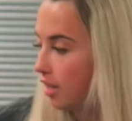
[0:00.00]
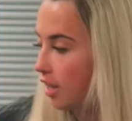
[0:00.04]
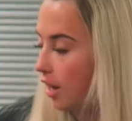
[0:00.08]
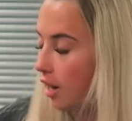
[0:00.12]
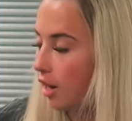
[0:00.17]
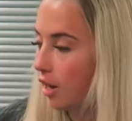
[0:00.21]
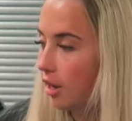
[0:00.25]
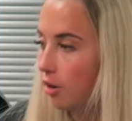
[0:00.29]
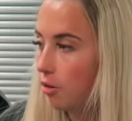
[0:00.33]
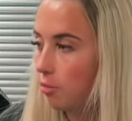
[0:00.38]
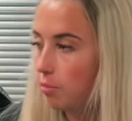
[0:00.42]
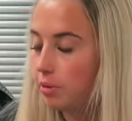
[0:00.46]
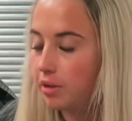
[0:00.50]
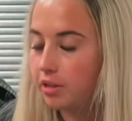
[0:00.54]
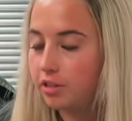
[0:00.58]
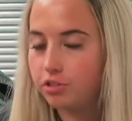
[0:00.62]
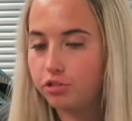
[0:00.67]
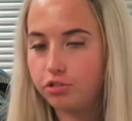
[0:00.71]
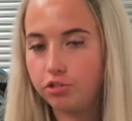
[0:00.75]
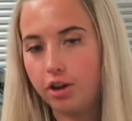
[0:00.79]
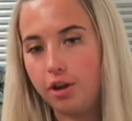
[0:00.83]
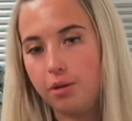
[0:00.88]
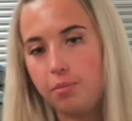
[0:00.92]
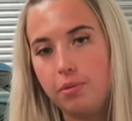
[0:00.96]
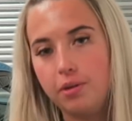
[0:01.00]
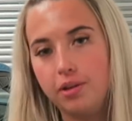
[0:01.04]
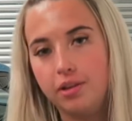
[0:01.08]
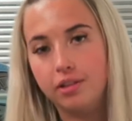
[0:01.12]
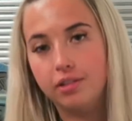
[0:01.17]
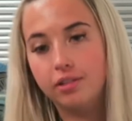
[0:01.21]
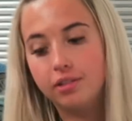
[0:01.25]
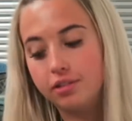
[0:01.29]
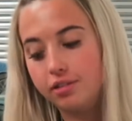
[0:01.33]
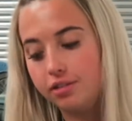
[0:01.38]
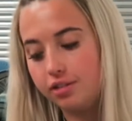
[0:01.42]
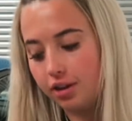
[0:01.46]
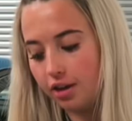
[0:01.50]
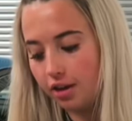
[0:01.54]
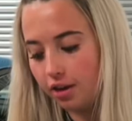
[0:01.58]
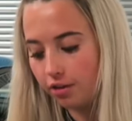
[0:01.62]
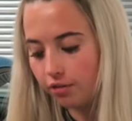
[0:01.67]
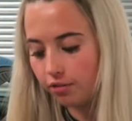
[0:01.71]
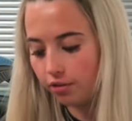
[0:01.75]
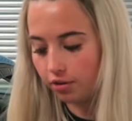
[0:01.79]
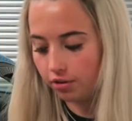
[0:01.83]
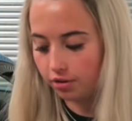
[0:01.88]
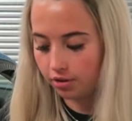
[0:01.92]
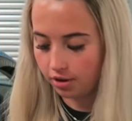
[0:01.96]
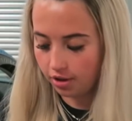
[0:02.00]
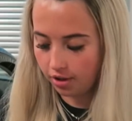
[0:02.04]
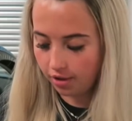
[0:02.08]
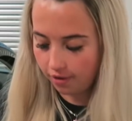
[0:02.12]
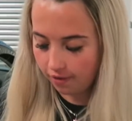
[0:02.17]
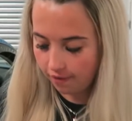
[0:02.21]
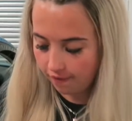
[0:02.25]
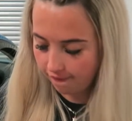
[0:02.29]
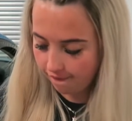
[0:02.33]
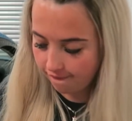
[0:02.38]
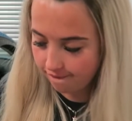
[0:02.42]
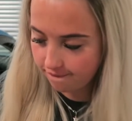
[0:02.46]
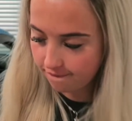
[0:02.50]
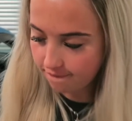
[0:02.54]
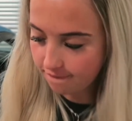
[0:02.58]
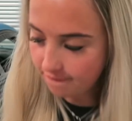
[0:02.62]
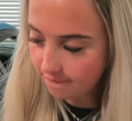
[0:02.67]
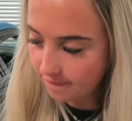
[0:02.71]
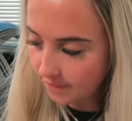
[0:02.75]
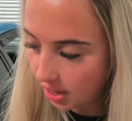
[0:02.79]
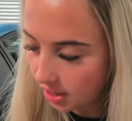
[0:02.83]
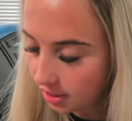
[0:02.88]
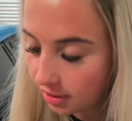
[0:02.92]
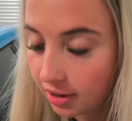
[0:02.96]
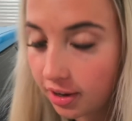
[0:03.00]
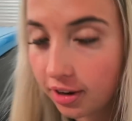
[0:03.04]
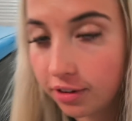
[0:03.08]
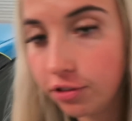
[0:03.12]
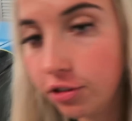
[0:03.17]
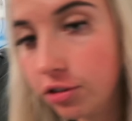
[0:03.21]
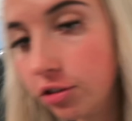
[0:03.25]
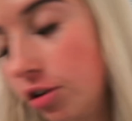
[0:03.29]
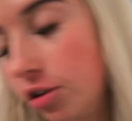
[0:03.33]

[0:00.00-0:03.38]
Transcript: yellow pinstriping, so yeah, I've just